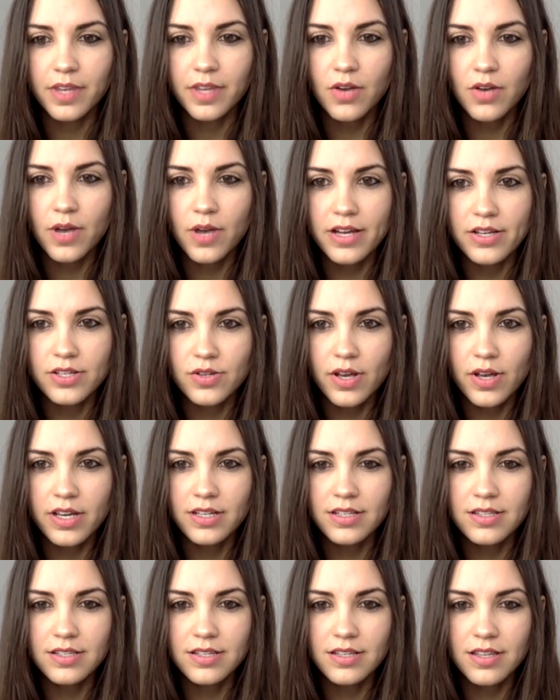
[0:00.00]
Okay, so I
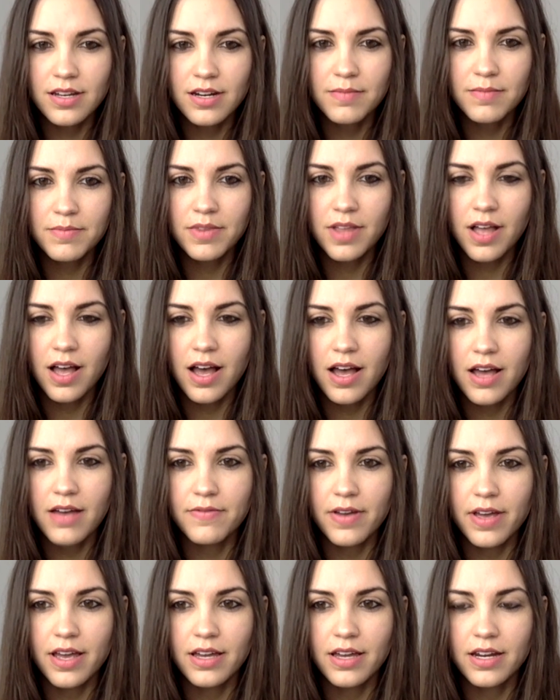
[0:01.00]
can see that I'm live,
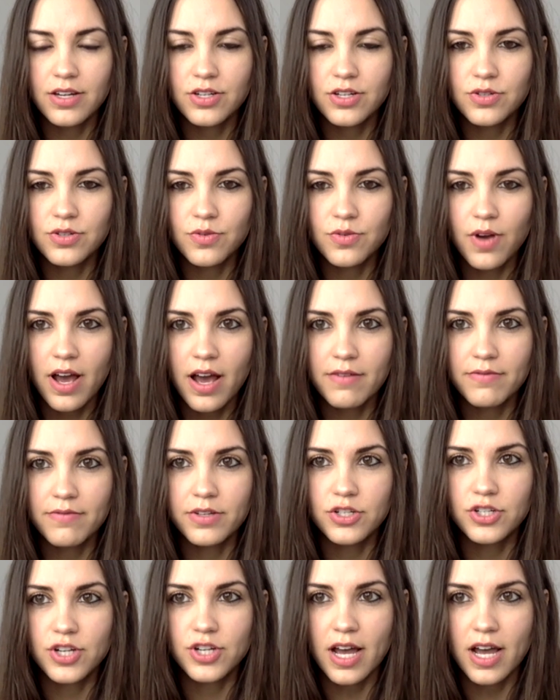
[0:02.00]
and I do have
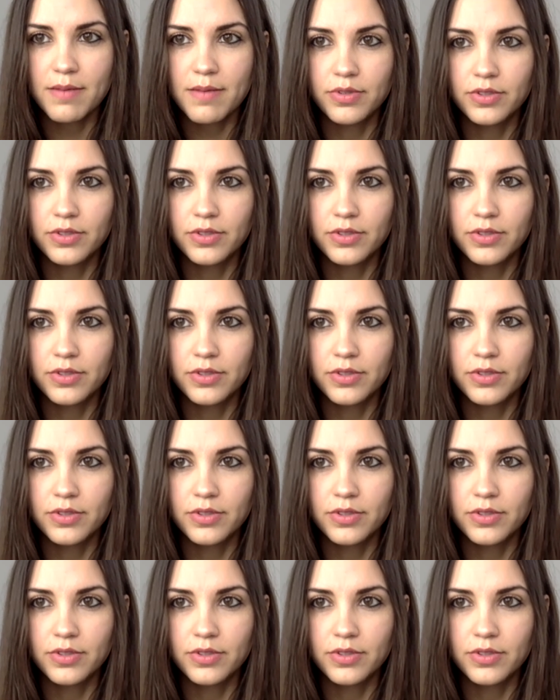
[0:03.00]
the chat